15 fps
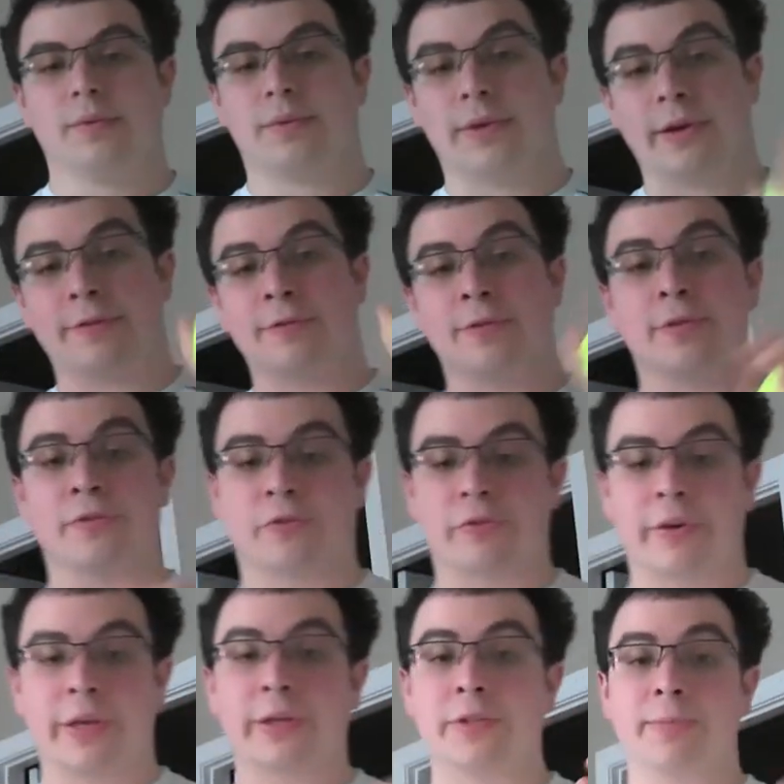Careful of the
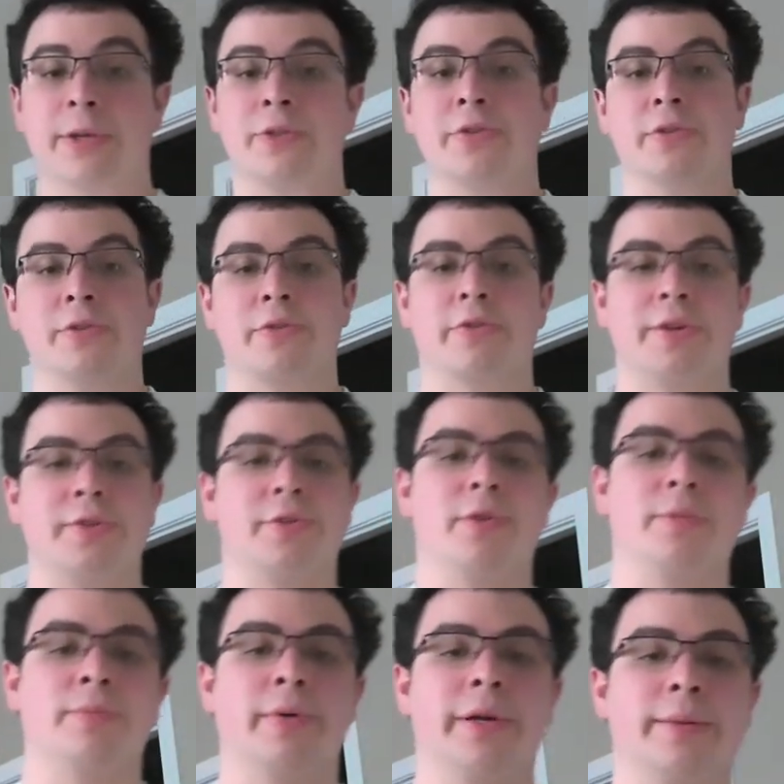strings, make sure the strings
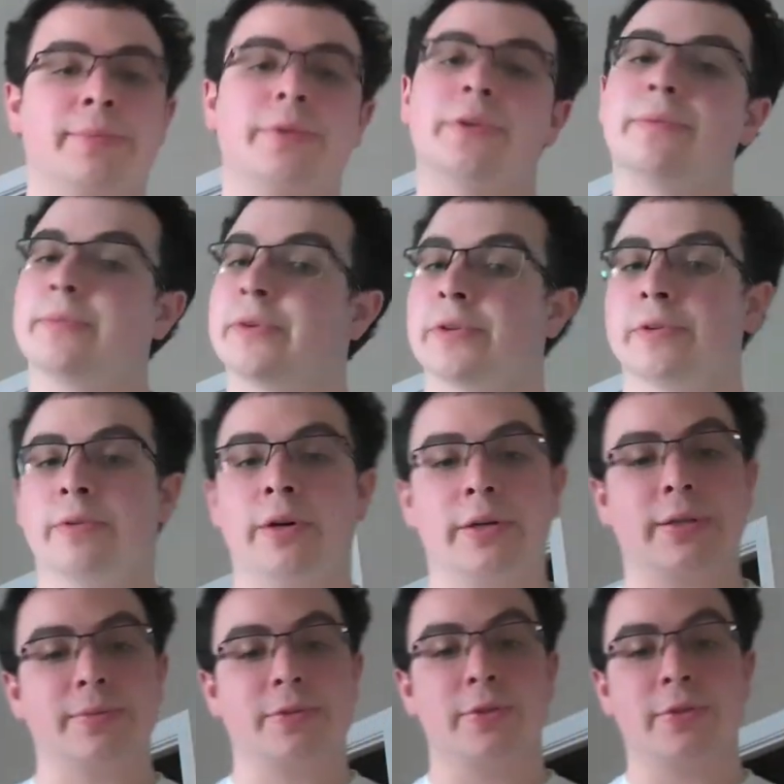don't break, but you're more than
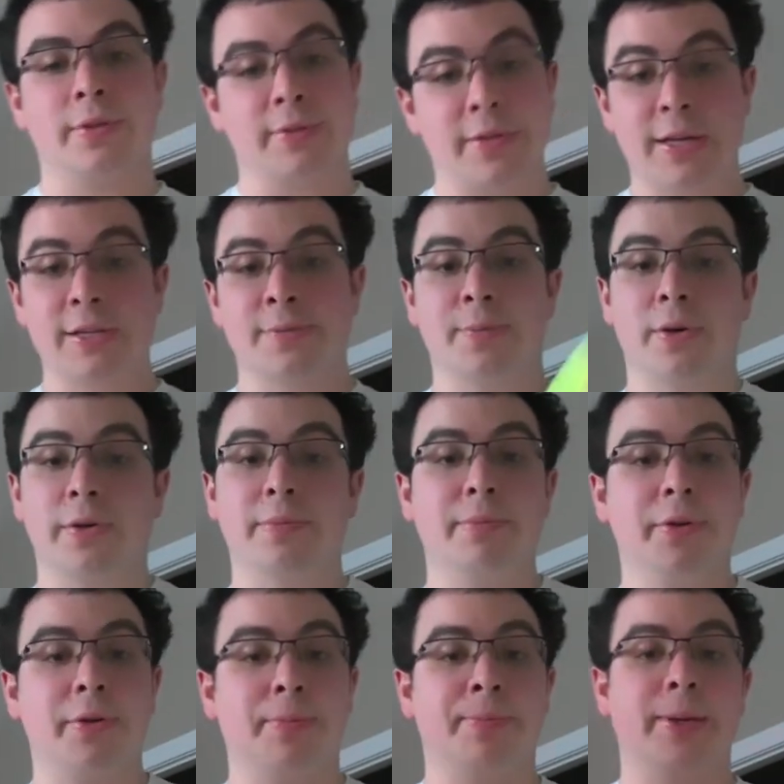welcome to. The tennis ball can be
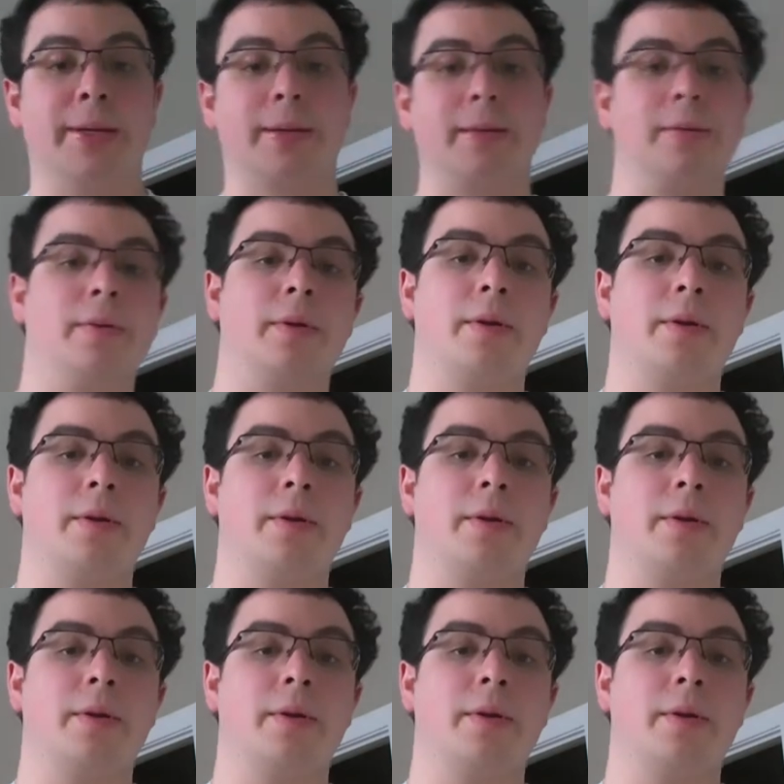your pick.